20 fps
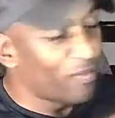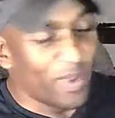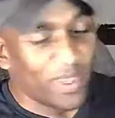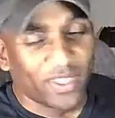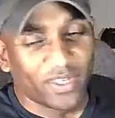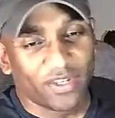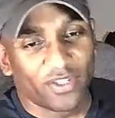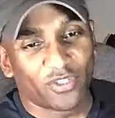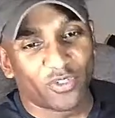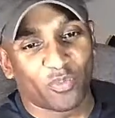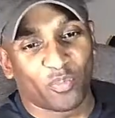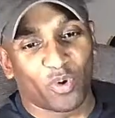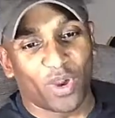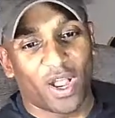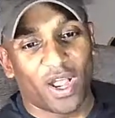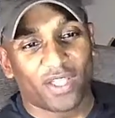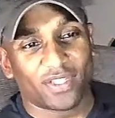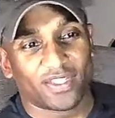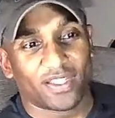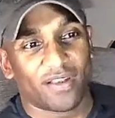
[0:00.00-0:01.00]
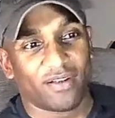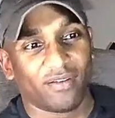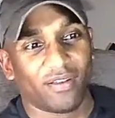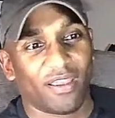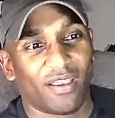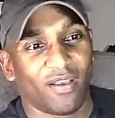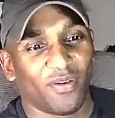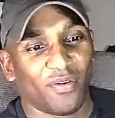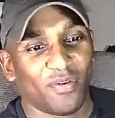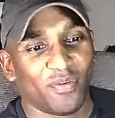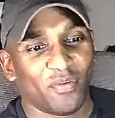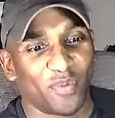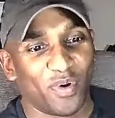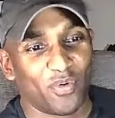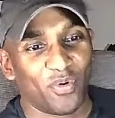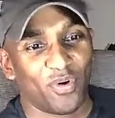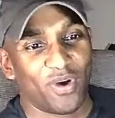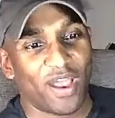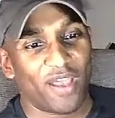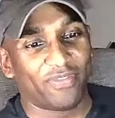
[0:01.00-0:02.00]
we'll make it a surprise. I don't know,
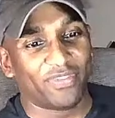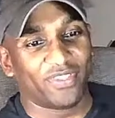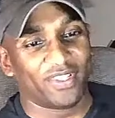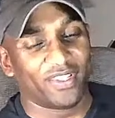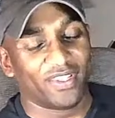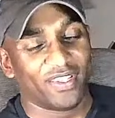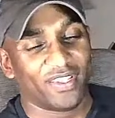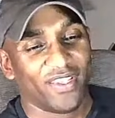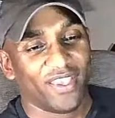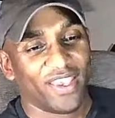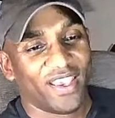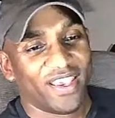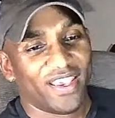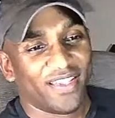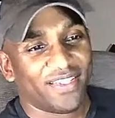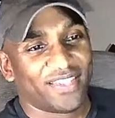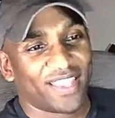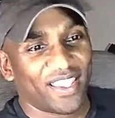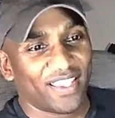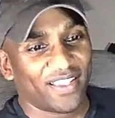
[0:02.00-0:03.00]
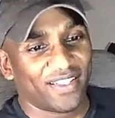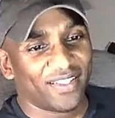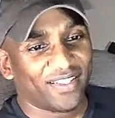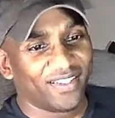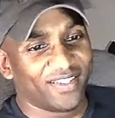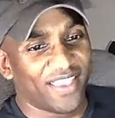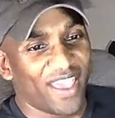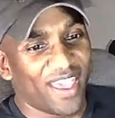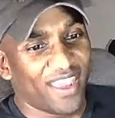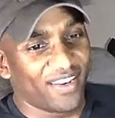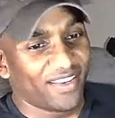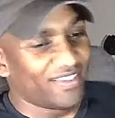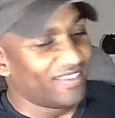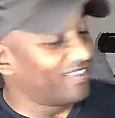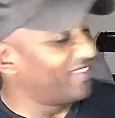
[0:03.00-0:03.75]
but we'll have to take a look at it